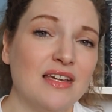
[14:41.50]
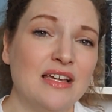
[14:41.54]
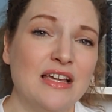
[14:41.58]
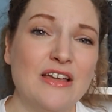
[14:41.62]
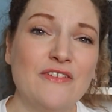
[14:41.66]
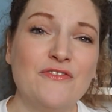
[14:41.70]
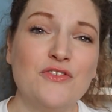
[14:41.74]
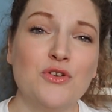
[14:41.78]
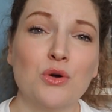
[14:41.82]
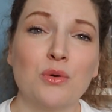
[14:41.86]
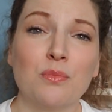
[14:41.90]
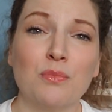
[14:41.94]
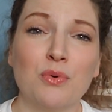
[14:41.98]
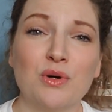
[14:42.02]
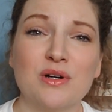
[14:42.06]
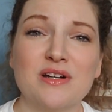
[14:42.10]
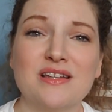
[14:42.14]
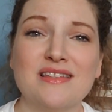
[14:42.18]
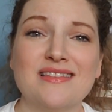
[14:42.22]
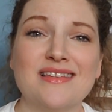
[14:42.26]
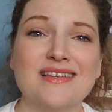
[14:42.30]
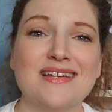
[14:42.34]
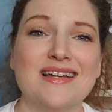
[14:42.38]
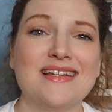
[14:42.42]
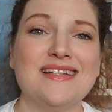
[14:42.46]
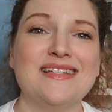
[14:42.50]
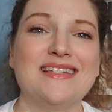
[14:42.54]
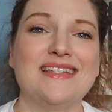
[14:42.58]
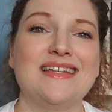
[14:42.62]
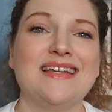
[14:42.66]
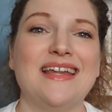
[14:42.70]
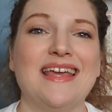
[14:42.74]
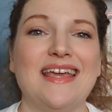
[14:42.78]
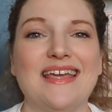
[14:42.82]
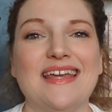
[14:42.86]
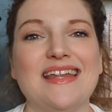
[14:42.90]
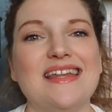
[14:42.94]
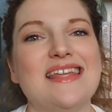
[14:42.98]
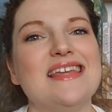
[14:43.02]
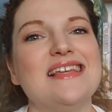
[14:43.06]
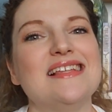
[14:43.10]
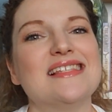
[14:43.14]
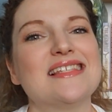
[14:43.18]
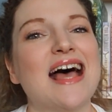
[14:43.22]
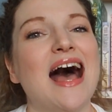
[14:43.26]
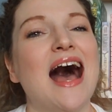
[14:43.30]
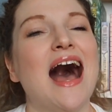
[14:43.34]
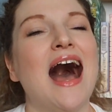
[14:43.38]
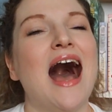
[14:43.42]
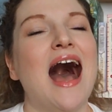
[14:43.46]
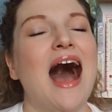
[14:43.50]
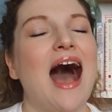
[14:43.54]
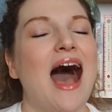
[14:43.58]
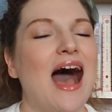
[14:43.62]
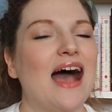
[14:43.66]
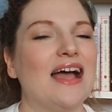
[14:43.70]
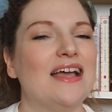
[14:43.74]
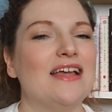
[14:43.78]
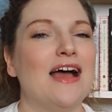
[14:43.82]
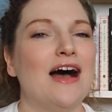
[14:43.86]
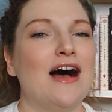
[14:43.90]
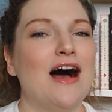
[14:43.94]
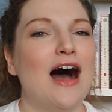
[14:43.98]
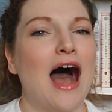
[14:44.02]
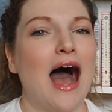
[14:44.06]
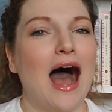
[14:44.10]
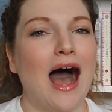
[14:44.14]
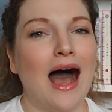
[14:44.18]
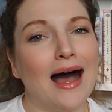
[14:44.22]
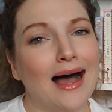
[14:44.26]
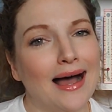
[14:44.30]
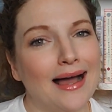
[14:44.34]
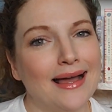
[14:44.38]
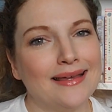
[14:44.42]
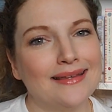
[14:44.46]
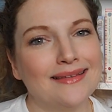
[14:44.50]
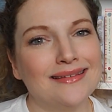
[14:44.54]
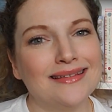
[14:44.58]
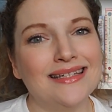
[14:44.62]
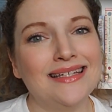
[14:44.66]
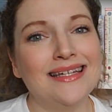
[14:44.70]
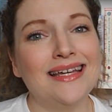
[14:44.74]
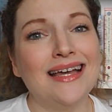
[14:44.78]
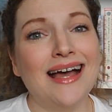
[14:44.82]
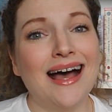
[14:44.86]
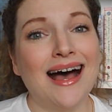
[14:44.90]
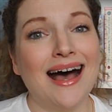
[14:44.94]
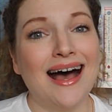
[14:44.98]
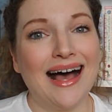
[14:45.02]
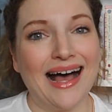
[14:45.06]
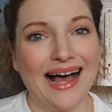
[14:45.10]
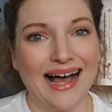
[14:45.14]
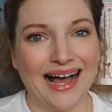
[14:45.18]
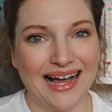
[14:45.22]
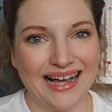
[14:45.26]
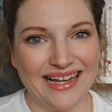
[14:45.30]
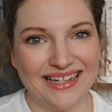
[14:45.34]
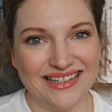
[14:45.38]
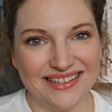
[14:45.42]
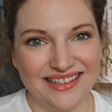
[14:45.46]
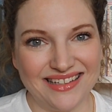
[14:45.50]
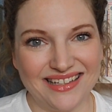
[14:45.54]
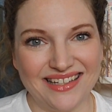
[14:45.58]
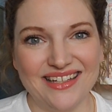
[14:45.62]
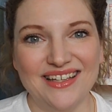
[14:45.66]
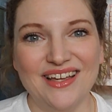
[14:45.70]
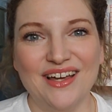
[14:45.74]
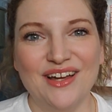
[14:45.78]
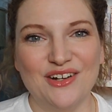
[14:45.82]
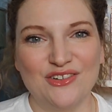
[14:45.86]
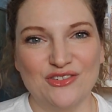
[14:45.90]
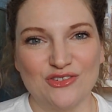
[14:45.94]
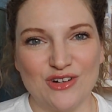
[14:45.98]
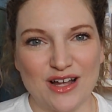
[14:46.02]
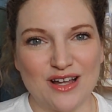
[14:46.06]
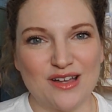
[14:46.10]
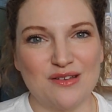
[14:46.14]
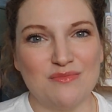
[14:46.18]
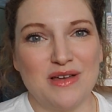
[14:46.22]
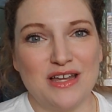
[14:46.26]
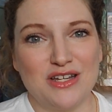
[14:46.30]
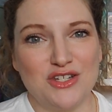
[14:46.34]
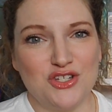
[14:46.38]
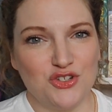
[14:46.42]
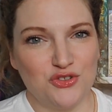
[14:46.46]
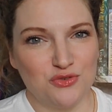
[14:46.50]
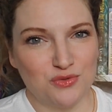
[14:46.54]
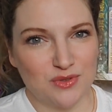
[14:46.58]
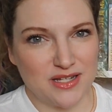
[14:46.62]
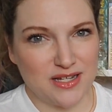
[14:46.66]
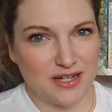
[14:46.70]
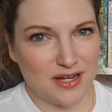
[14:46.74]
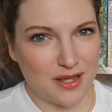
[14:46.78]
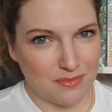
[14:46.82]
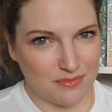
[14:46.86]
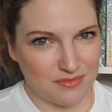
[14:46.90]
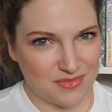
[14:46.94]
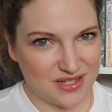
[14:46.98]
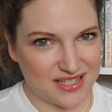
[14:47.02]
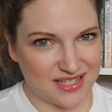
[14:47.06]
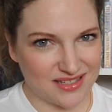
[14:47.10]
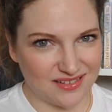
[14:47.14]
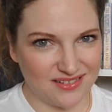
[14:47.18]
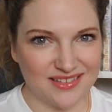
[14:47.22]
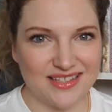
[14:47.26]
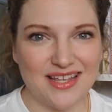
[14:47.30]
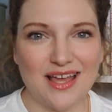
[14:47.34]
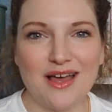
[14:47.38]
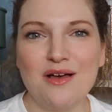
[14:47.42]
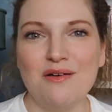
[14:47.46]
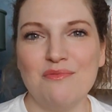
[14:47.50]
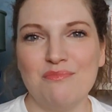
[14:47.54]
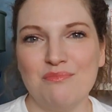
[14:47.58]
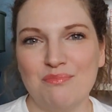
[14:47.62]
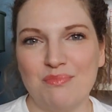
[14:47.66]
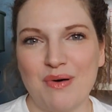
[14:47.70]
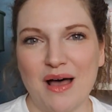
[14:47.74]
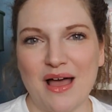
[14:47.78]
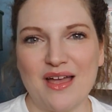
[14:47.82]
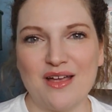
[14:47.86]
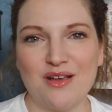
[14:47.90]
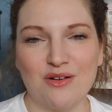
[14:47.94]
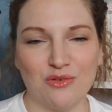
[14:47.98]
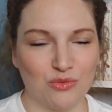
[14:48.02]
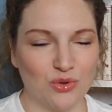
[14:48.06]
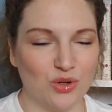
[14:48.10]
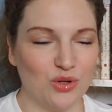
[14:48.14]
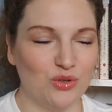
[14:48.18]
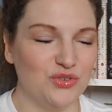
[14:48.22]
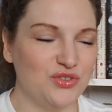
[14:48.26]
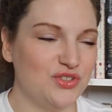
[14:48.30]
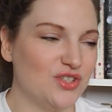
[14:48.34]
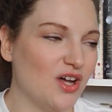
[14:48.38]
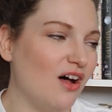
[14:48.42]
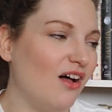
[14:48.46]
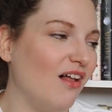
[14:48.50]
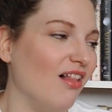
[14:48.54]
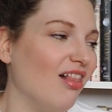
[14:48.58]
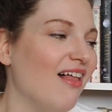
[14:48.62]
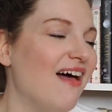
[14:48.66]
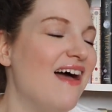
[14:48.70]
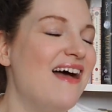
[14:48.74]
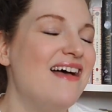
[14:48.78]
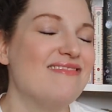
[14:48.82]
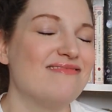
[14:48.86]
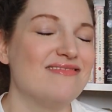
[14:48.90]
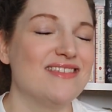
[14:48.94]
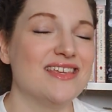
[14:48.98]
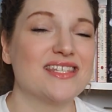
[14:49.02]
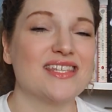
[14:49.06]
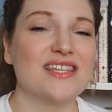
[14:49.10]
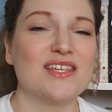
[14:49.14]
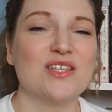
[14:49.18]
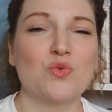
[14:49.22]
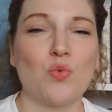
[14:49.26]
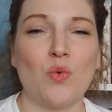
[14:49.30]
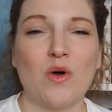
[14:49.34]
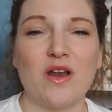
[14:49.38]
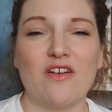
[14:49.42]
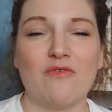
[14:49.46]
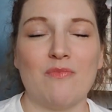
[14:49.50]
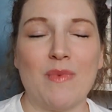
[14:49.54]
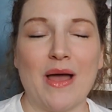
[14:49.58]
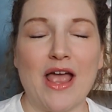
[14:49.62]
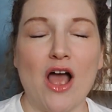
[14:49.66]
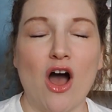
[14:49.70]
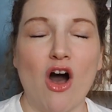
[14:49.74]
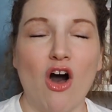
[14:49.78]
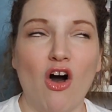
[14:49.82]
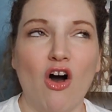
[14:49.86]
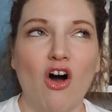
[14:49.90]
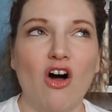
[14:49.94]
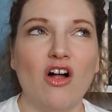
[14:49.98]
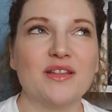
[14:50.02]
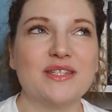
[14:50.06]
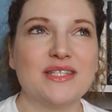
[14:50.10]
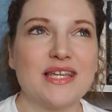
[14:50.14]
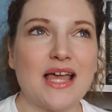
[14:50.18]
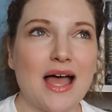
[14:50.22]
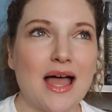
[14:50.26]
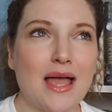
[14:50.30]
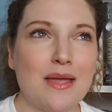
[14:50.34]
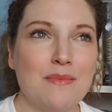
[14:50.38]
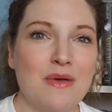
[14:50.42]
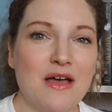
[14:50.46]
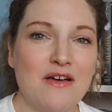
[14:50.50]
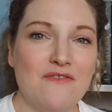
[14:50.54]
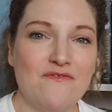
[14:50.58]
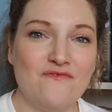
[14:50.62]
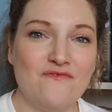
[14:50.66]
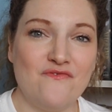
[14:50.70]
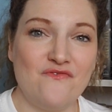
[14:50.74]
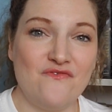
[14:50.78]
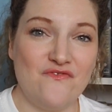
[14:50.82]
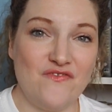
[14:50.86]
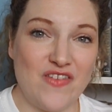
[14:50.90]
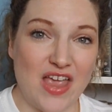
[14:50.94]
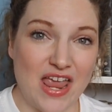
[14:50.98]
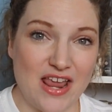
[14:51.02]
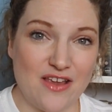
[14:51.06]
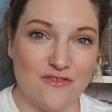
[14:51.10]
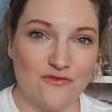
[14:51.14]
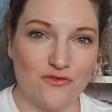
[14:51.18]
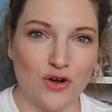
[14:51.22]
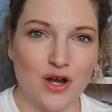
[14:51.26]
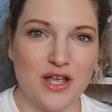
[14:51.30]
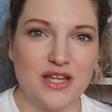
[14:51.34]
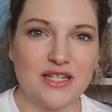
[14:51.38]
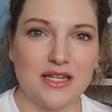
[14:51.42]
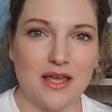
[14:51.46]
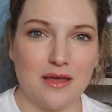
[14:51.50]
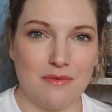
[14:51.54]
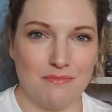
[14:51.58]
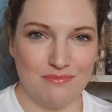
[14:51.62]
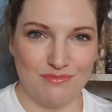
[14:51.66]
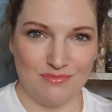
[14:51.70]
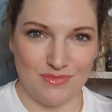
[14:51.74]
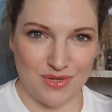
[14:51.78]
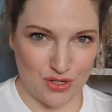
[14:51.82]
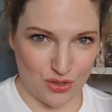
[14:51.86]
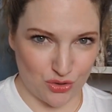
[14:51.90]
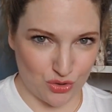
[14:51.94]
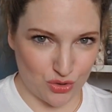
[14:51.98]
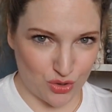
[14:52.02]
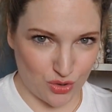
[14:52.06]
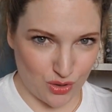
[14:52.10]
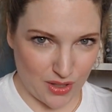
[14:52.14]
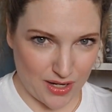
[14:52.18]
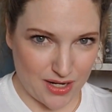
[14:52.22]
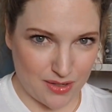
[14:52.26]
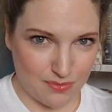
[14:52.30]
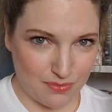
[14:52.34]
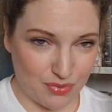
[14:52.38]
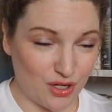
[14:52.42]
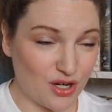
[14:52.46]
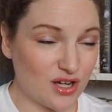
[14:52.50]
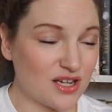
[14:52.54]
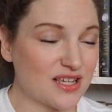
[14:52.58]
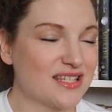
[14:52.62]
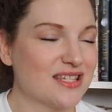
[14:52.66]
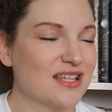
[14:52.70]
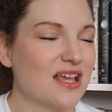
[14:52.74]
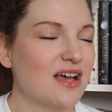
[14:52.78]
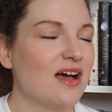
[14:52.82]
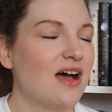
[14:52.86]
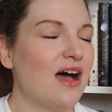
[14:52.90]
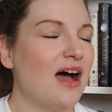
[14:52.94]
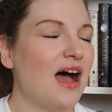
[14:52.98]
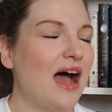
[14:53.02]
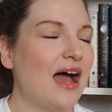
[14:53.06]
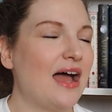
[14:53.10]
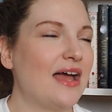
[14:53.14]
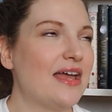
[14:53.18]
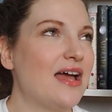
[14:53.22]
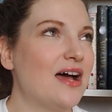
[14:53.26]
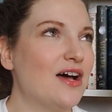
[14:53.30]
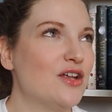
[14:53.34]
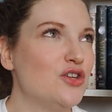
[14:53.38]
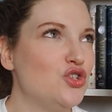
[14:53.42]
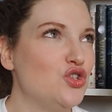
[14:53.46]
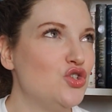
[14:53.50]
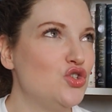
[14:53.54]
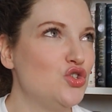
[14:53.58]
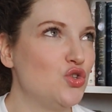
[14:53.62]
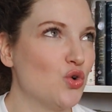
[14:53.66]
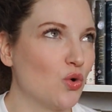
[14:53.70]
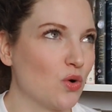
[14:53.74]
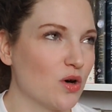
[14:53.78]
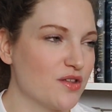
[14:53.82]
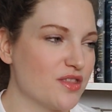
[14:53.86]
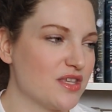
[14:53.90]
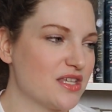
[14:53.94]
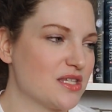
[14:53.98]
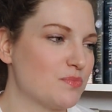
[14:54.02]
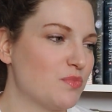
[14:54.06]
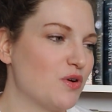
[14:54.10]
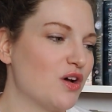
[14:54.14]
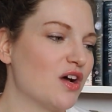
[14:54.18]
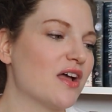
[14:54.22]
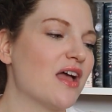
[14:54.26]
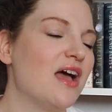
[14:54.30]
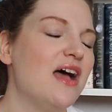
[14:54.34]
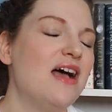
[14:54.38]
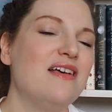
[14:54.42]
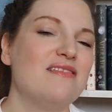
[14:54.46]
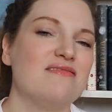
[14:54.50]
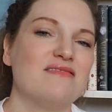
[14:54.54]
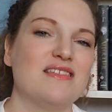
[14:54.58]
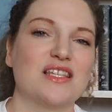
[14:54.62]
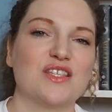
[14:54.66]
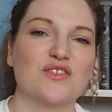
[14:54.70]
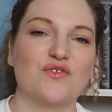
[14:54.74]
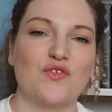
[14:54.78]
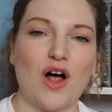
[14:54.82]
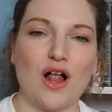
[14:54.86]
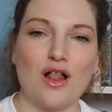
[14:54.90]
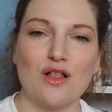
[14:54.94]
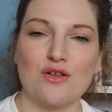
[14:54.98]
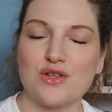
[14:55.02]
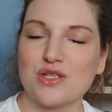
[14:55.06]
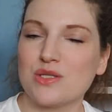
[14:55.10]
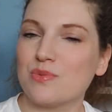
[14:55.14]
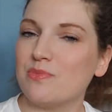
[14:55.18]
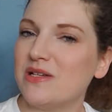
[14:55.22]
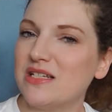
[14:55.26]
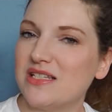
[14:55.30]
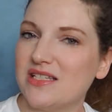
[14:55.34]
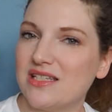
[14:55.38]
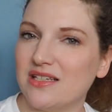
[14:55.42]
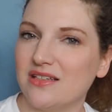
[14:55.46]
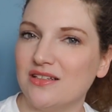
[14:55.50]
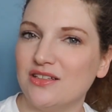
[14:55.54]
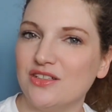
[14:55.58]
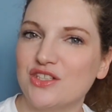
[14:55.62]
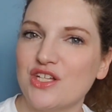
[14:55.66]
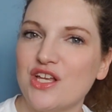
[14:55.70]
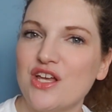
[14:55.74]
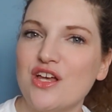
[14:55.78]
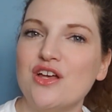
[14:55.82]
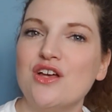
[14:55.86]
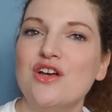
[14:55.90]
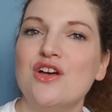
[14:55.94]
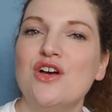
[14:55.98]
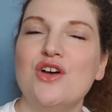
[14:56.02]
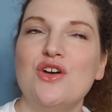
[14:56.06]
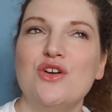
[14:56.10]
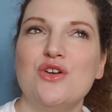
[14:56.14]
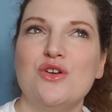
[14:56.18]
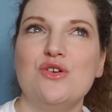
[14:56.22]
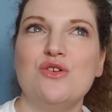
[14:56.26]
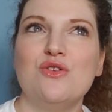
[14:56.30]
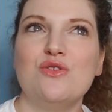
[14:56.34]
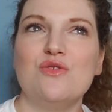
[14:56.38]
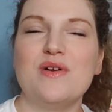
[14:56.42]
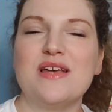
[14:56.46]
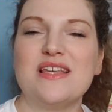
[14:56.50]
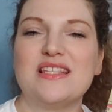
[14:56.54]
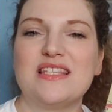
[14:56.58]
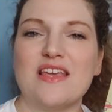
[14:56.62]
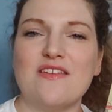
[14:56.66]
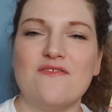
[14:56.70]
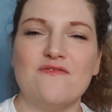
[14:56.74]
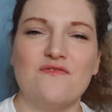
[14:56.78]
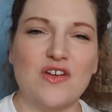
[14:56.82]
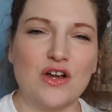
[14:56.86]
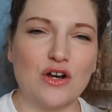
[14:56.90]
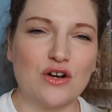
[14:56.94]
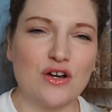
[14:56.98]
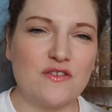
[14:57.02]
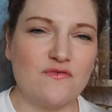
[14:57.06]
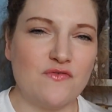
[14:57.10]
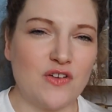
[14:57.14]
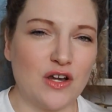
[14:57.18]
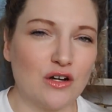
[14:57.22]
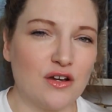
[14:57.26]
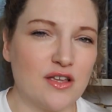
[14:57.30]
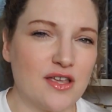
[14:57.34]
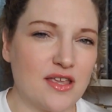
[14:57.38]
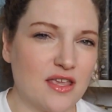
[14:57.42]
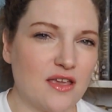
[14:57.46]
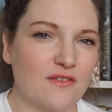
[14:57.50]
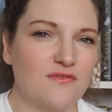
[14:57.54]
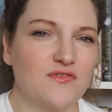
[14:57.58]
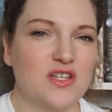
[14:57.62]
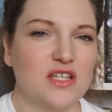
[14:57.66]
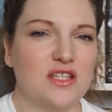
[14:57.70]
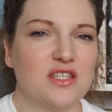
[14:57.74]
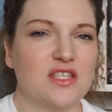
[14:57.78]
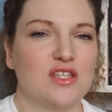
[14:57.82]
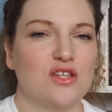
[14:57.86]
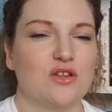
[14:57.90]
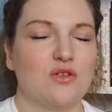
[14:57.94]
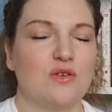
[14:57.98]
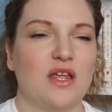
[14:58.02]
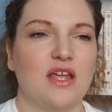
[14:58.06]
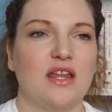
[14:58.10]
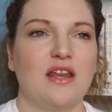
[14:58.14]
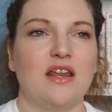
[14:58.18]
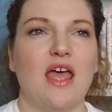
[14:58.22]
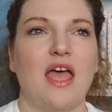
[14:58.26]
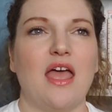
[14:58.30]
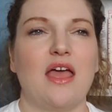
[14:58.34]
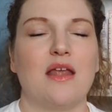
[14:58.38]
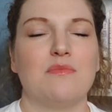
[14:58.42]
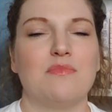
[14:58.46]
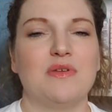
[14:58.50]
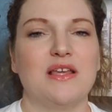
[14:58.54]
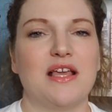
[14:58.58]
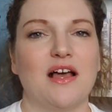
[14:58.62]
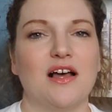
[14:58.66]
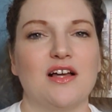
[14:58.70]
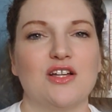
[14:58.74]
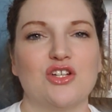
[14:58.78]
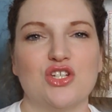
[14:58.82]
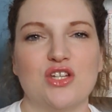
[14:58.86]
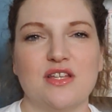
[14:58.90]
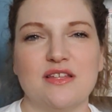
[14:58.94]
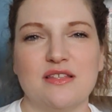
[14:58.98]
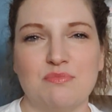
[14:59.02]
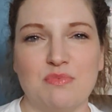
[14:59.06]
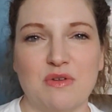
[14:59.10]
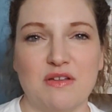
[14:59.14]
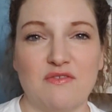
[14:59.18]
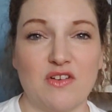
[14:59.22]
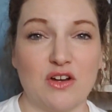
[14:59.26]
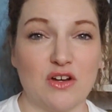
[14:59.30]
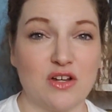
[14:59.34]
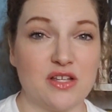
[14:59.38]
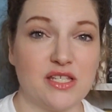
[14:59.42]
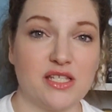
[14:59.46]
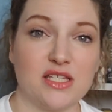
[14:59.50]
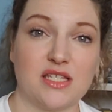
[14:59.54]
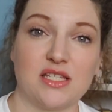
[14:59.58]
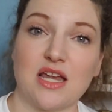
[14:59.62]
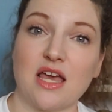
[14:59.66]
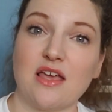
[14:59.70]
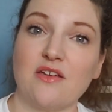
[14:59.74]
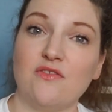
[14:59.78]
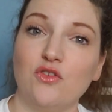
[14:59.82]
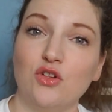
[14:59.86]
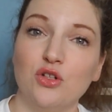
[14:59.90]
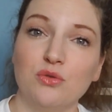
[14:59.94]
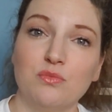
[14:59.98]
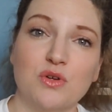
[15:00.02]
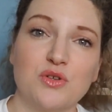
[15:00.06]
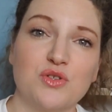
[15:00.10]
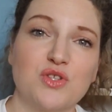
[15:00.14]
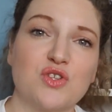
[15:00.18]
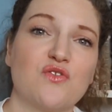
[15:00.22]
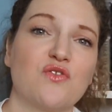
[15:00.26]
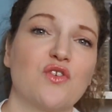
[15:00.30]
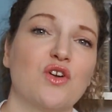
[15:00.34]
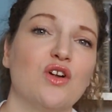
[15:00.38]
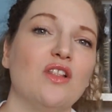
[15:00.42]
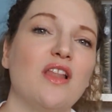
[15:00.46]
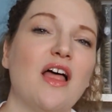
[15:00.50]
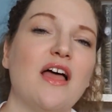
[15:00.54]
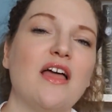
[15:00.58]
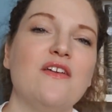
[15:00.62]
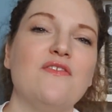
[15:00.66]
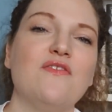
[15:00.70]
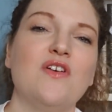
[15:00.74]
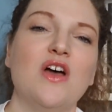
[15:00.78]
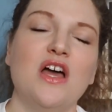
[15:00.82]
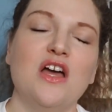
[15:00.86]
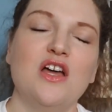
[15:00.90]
If you were born in the 1980s, I highly, highly recommend you read Matilda by Roald Dahl. This is one of my all-time favorite middle grade books. I adore this book. This follows Matilda, who is a very, very gifted student, and because she's been very stifled most of her life,